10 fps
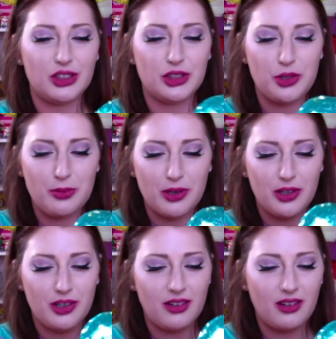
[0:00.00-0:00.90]

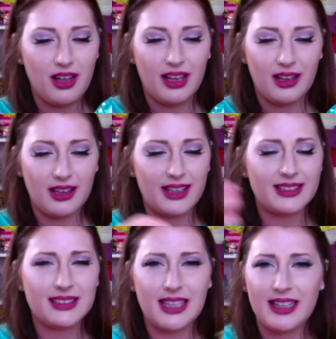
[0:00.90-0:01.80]
super, like,
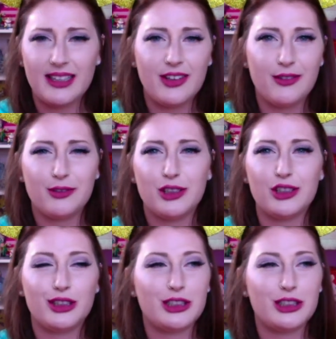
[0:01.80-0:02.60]
excited over